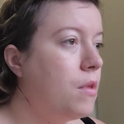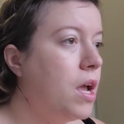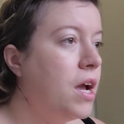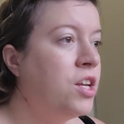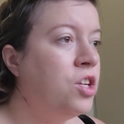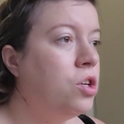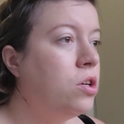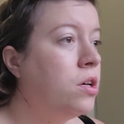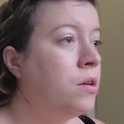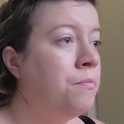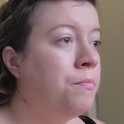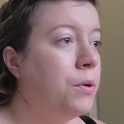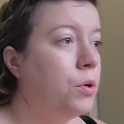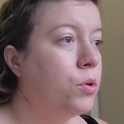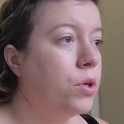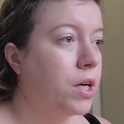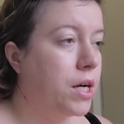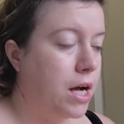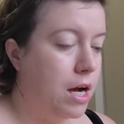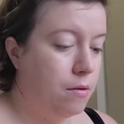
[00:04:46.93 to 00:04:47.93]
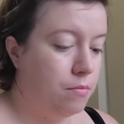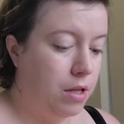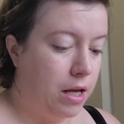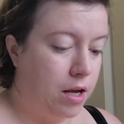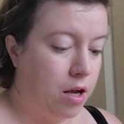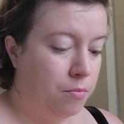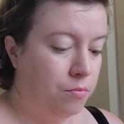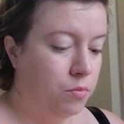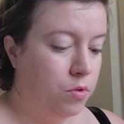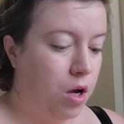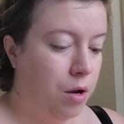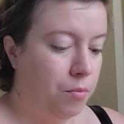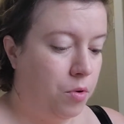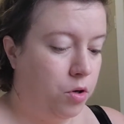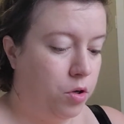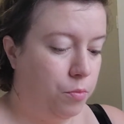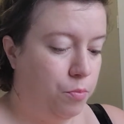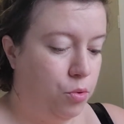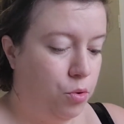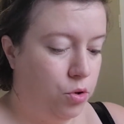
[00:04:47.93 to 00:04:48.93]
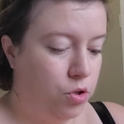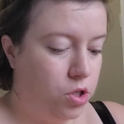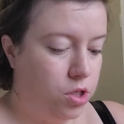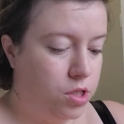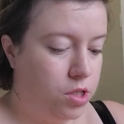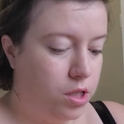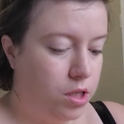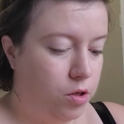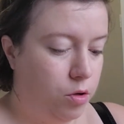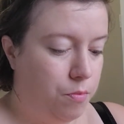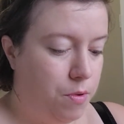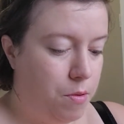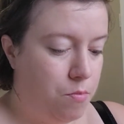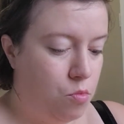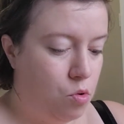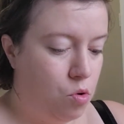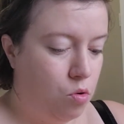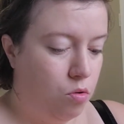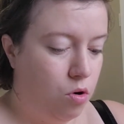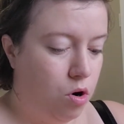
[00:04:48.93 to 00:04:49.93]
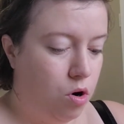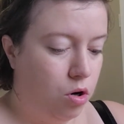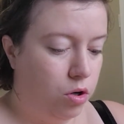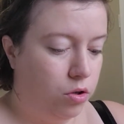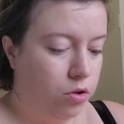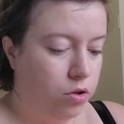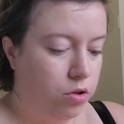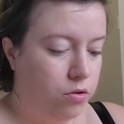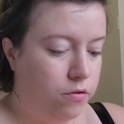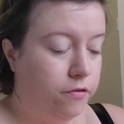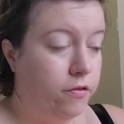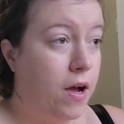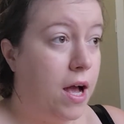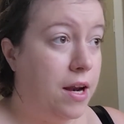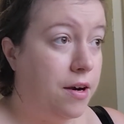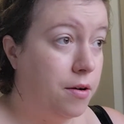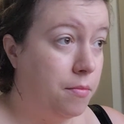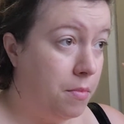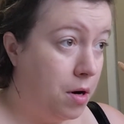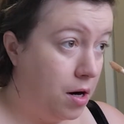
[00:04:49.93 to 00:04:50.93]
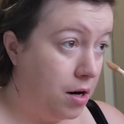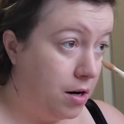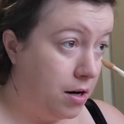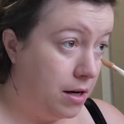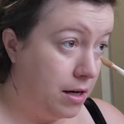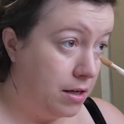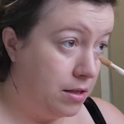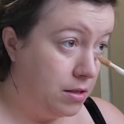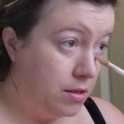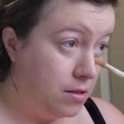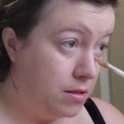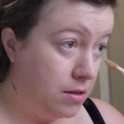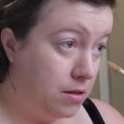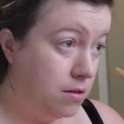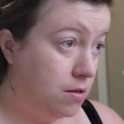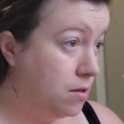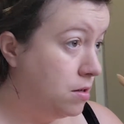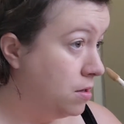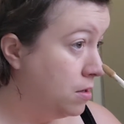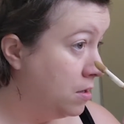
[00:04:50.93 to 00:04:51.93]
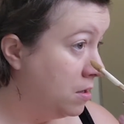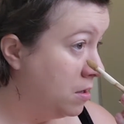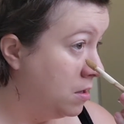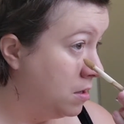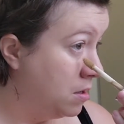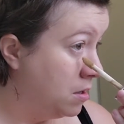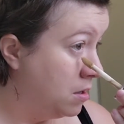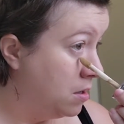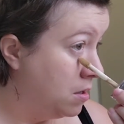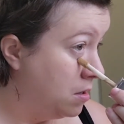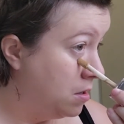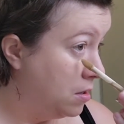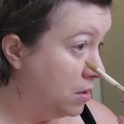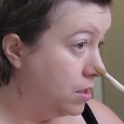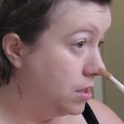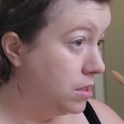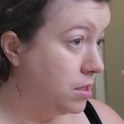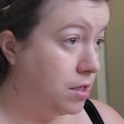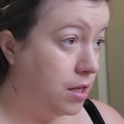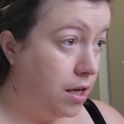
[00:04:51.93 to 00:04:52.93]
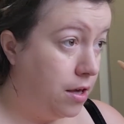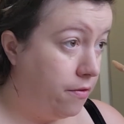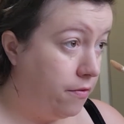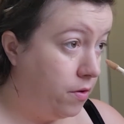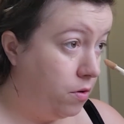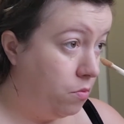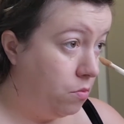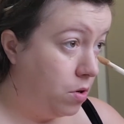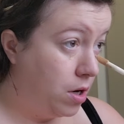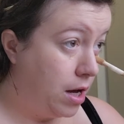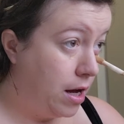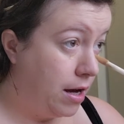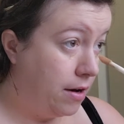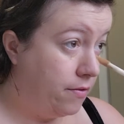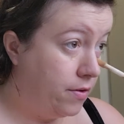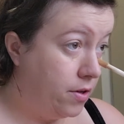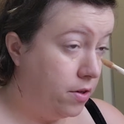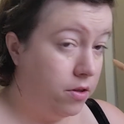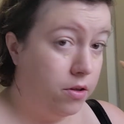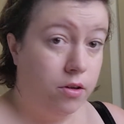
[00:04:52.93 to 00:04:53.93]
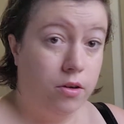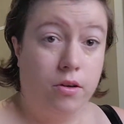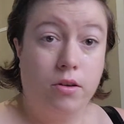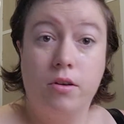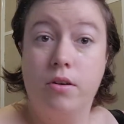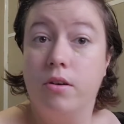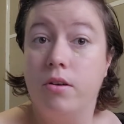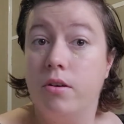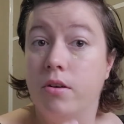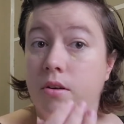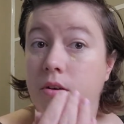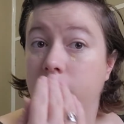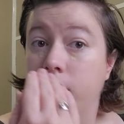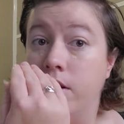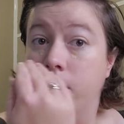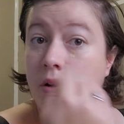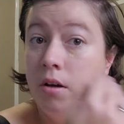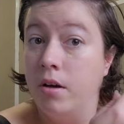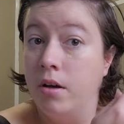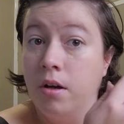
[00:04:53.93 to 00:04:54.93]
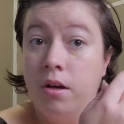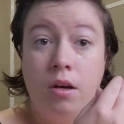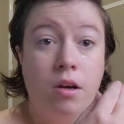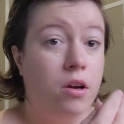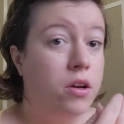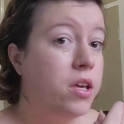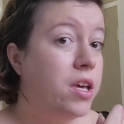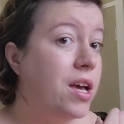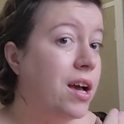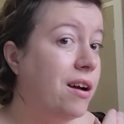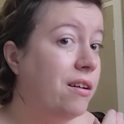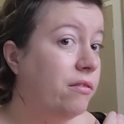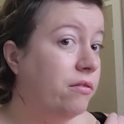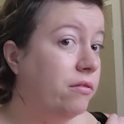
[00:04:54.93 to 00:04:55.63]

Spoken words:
And you can build it up. Like, I'm going to put just a little bit more on for under my eyes to see if it will cover the... You